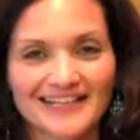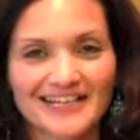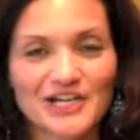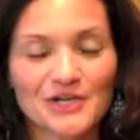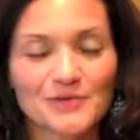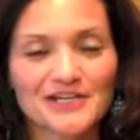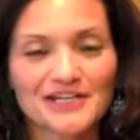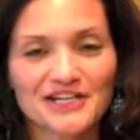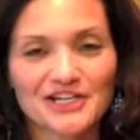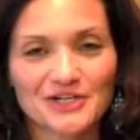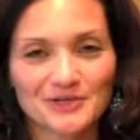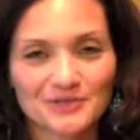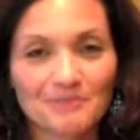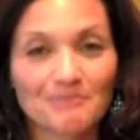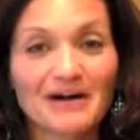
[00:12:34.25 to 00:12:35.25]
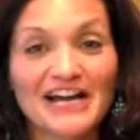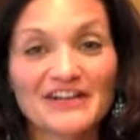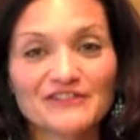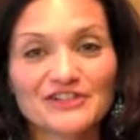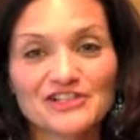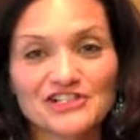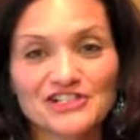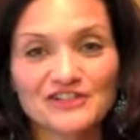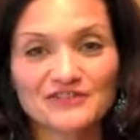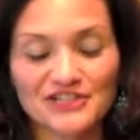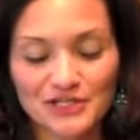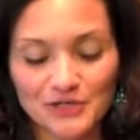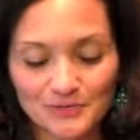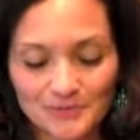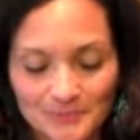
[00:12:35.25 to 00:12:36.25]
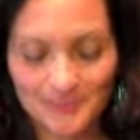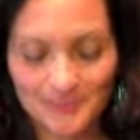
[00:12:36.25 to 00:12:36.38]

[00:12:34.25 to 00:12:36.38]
Here we go. My version of a Cuban